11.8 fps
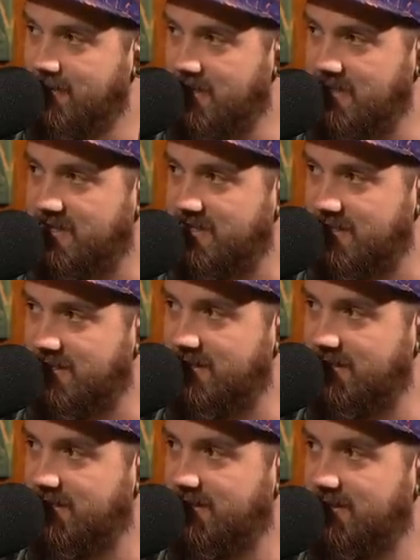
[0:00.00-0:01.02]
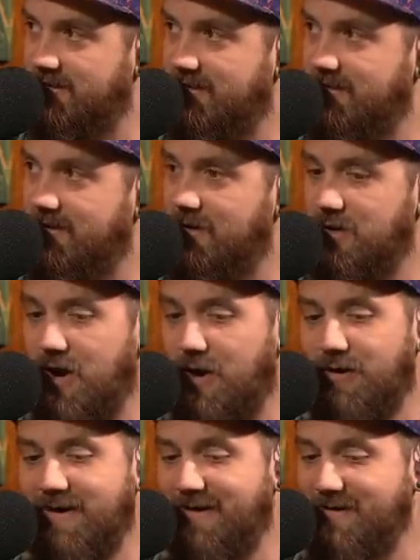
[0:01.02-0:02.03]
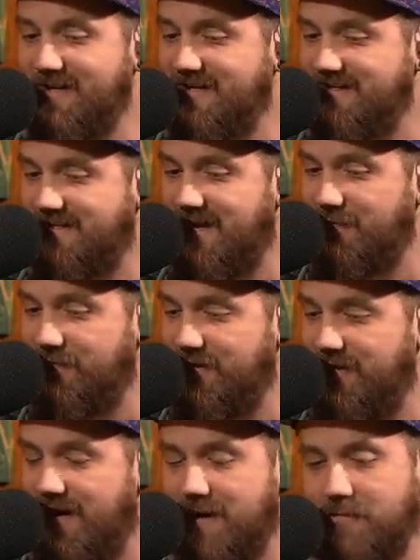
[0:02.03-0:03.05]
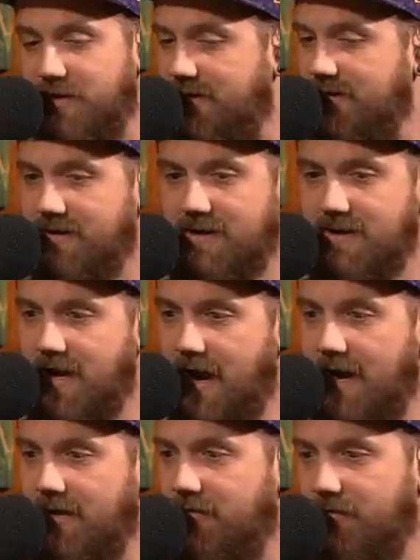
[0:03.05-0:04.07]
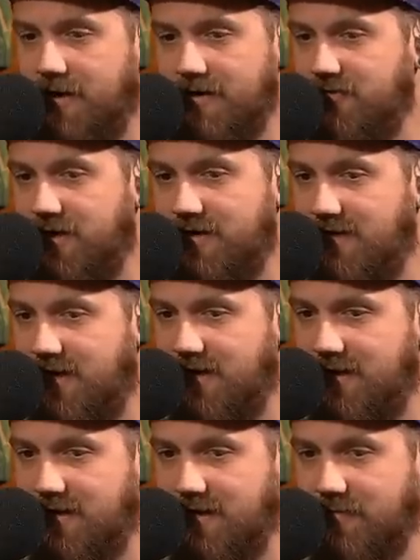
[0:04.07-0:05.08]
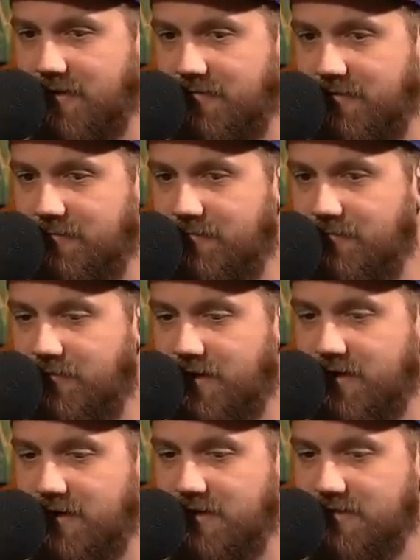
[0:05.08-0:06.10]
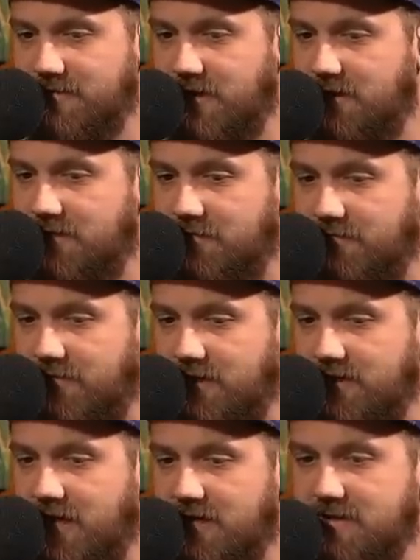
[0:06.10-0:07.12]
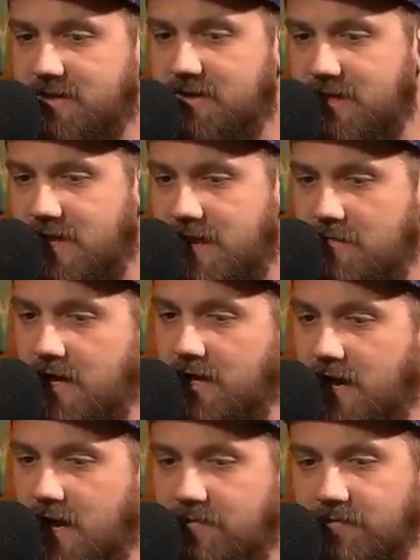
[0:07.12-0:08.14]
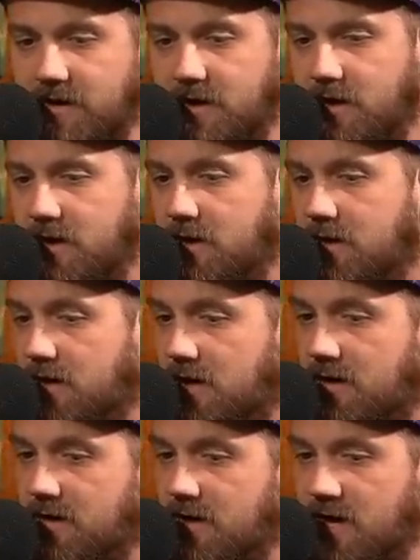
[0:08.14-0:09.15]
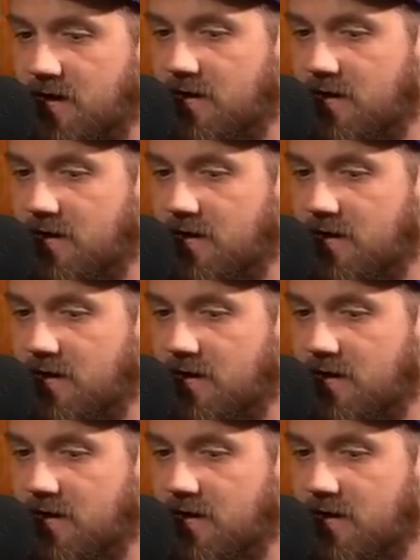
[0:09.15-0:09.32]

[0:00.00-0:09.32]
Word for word: It's not a murderer's row. No, no, it is definitely not, but I don't want to try and take anything away from what he has done. It's been fantastic. DK Metcalf, yeah, there you